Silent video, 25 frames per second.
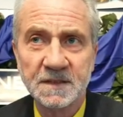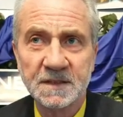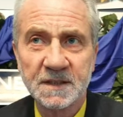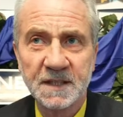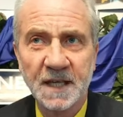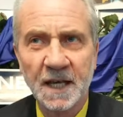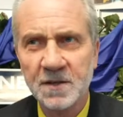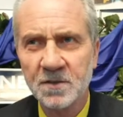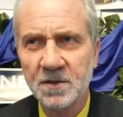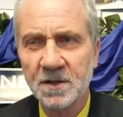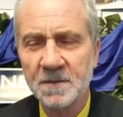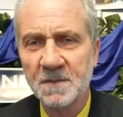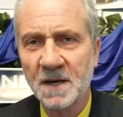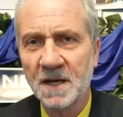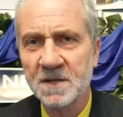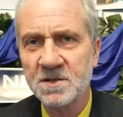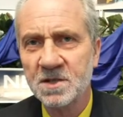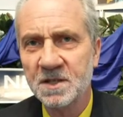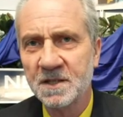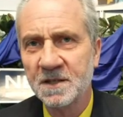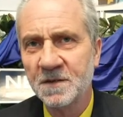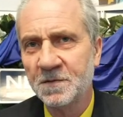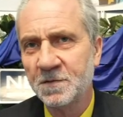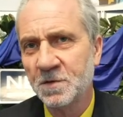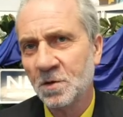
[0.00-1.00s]
Can you
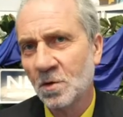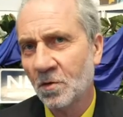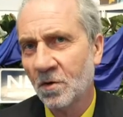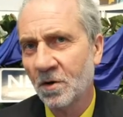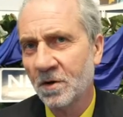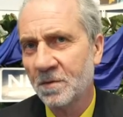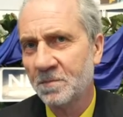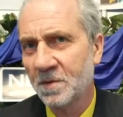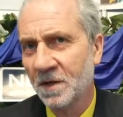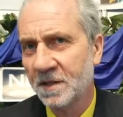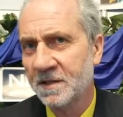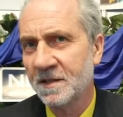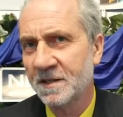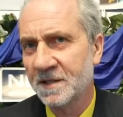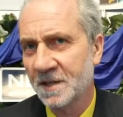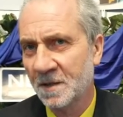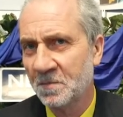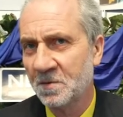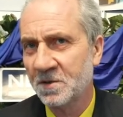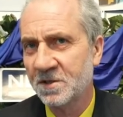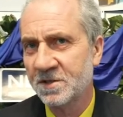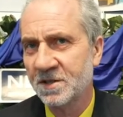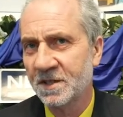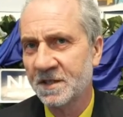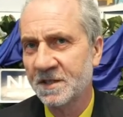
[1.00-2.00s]
imagine if your body
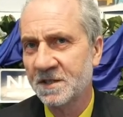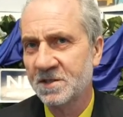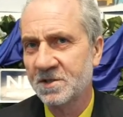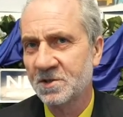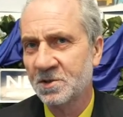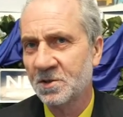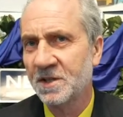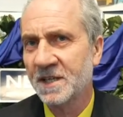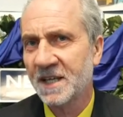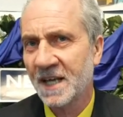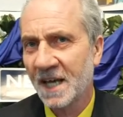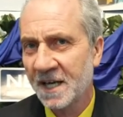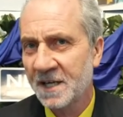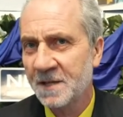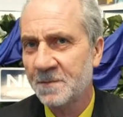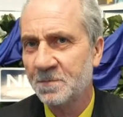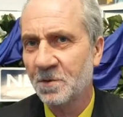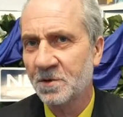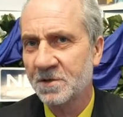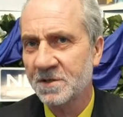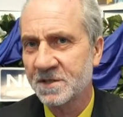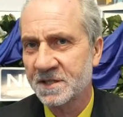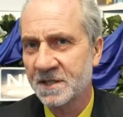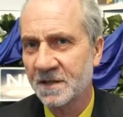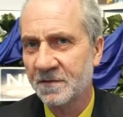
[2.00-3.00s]
temperature is
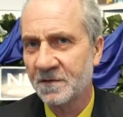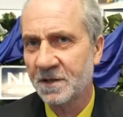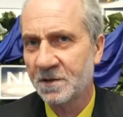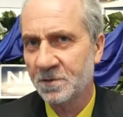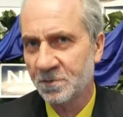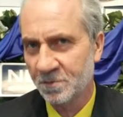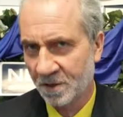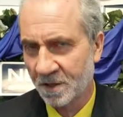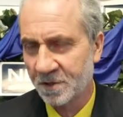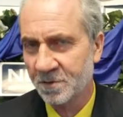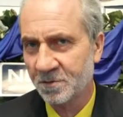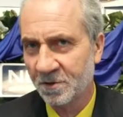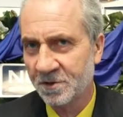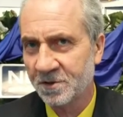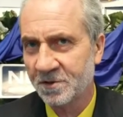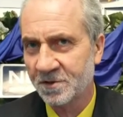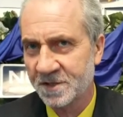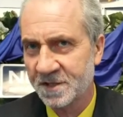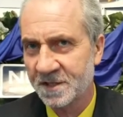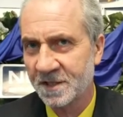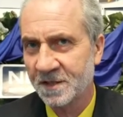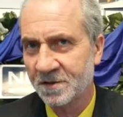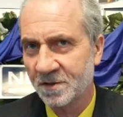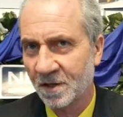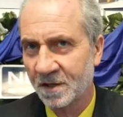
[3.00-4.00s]
38.7? You are going to
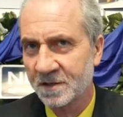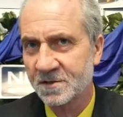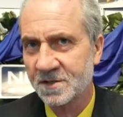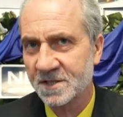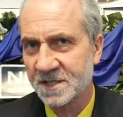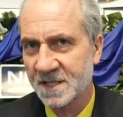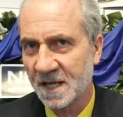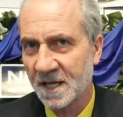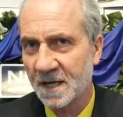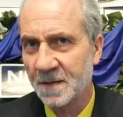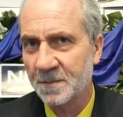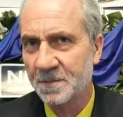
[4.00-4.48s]
seek doctor's help.